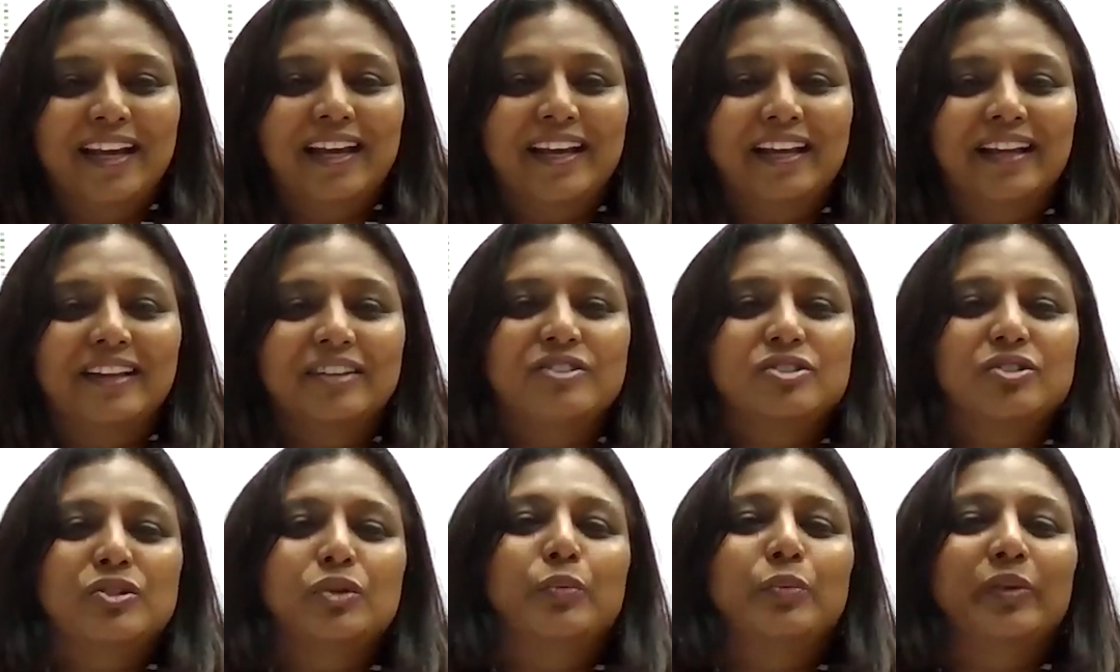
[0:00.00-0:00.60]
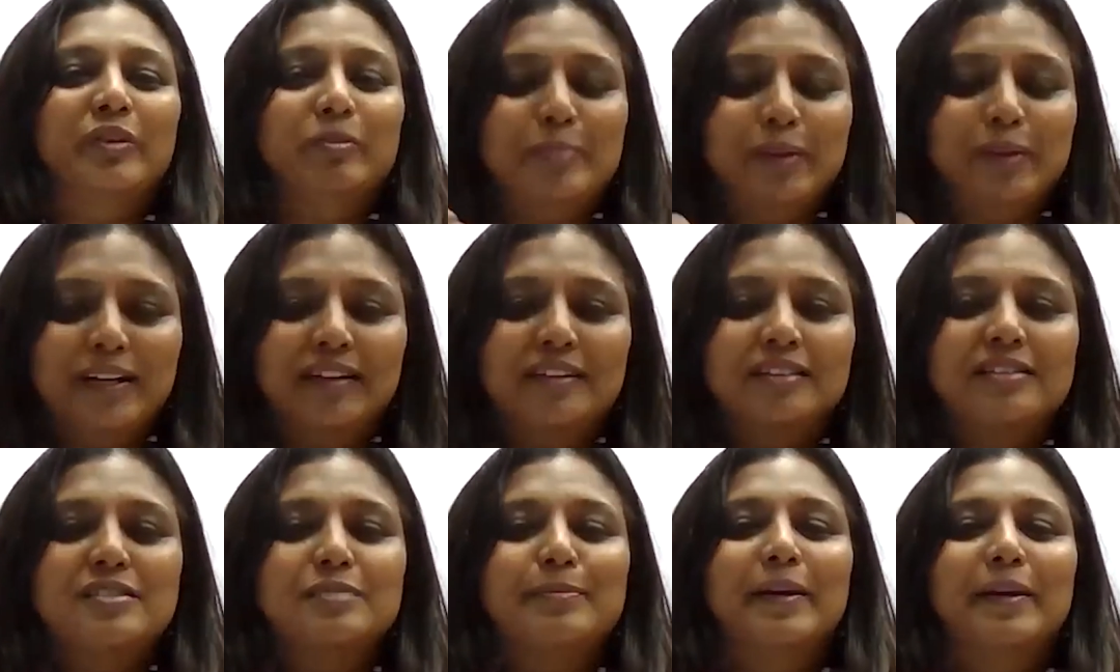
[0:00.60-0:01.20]
And so we've
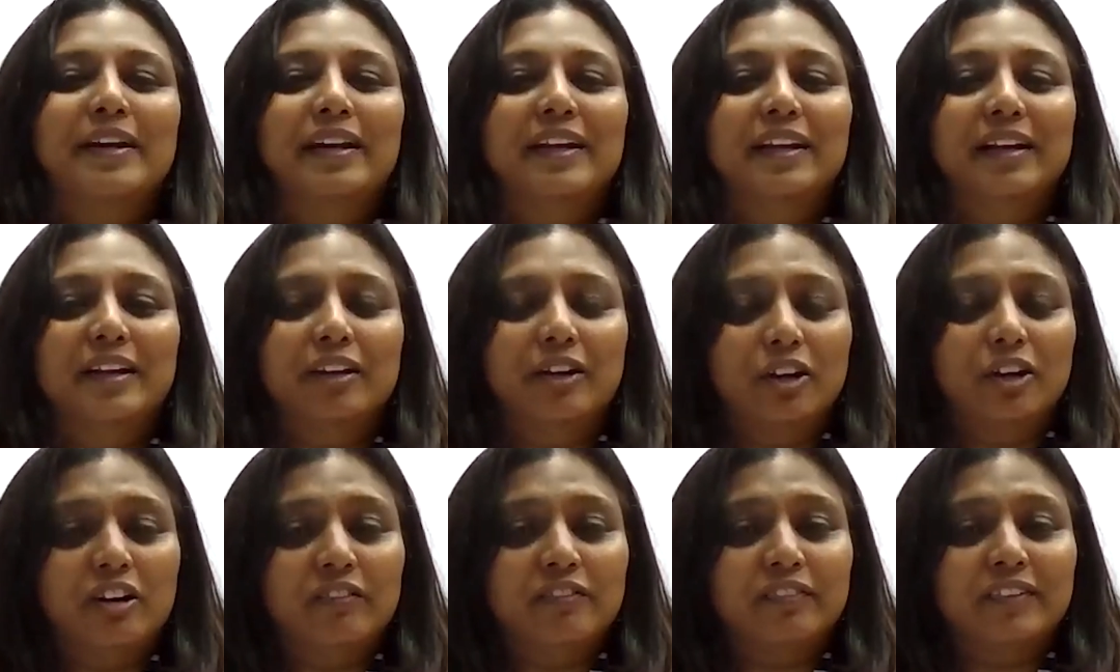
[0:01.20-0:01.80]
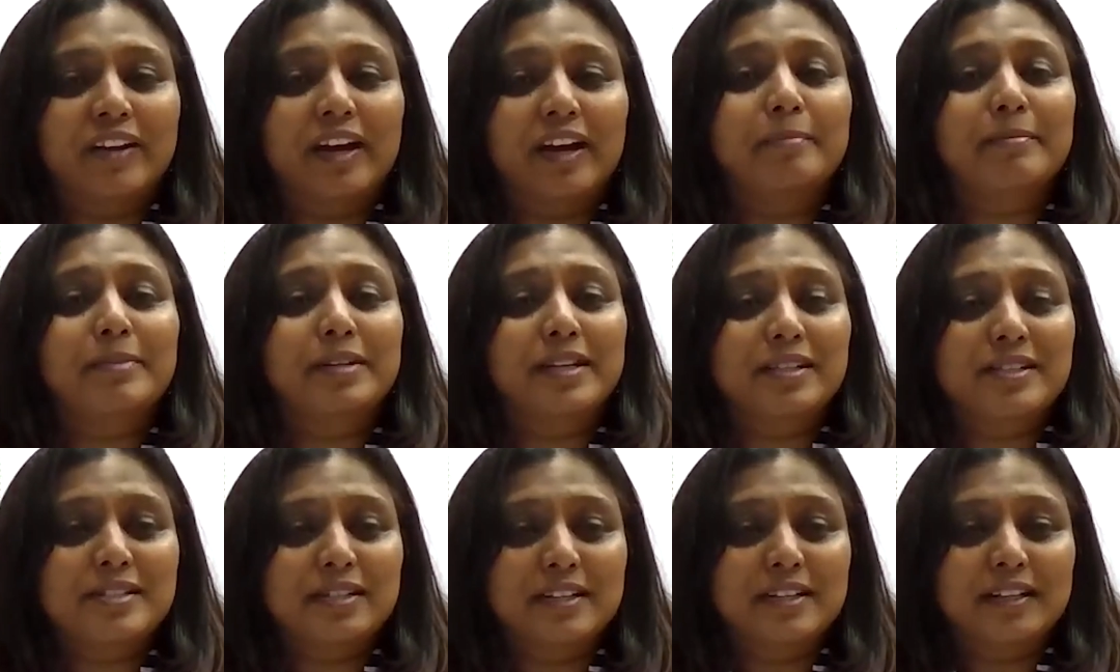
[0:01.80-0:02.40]
been spending a lot of time
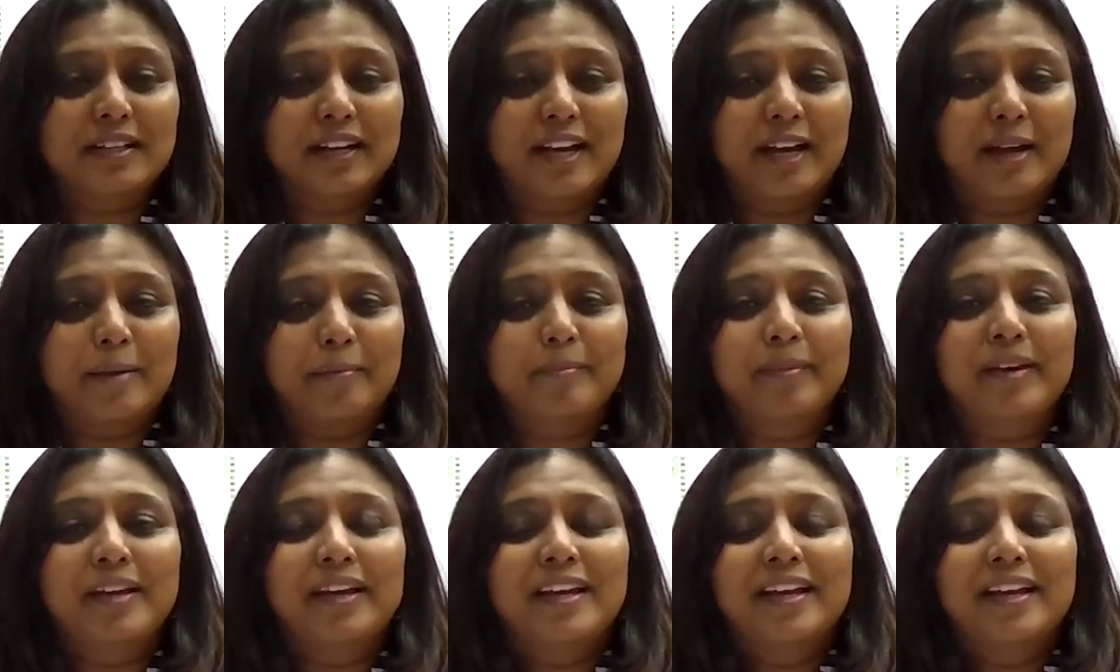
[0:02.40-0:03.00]
teaching them.